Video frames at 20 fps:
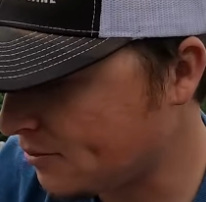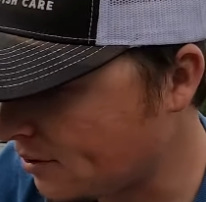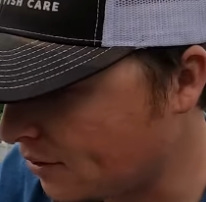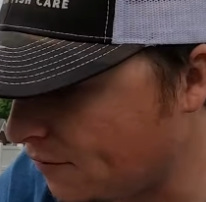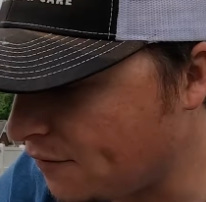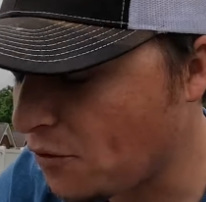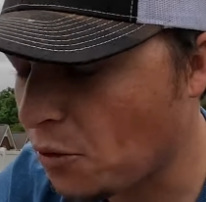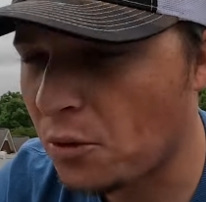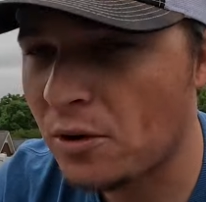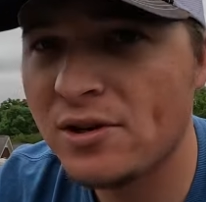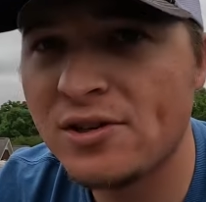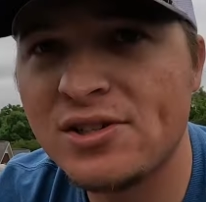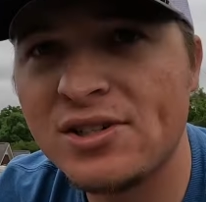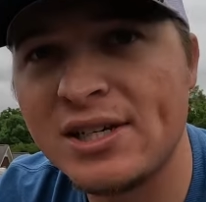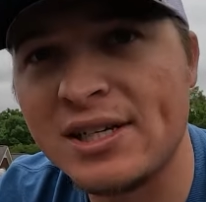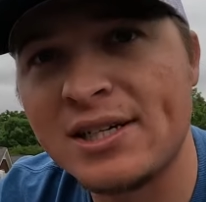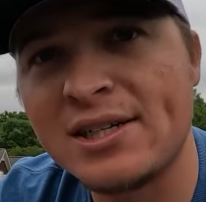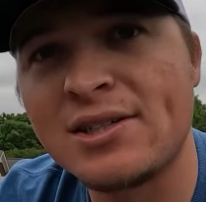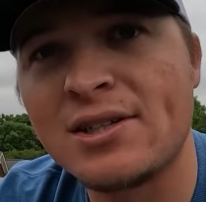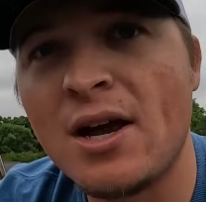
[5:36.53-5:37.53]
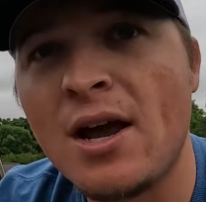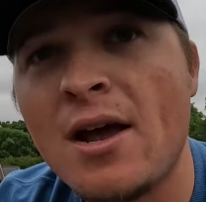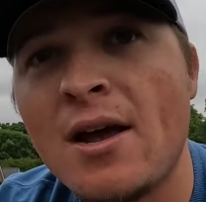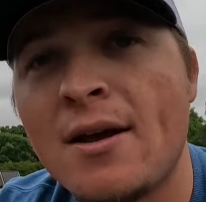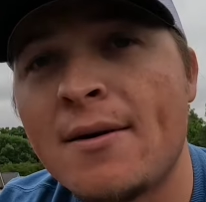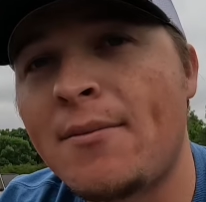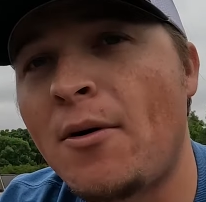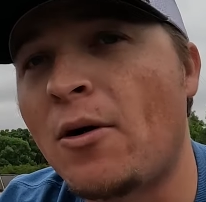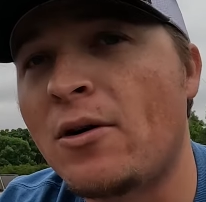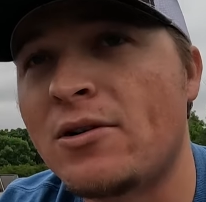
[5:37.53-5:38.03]
So 4 to 6
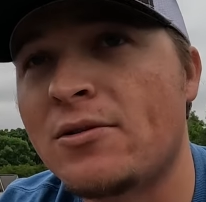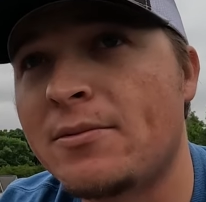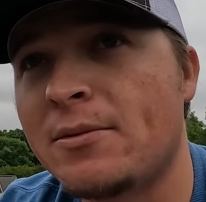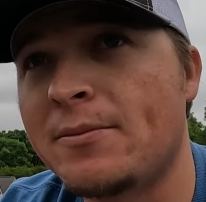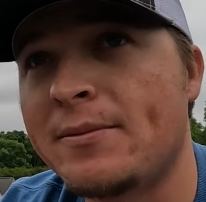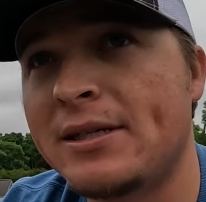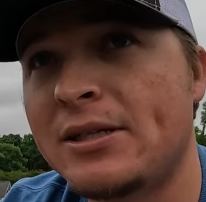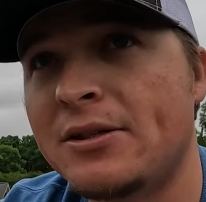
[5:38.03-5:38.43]
parts per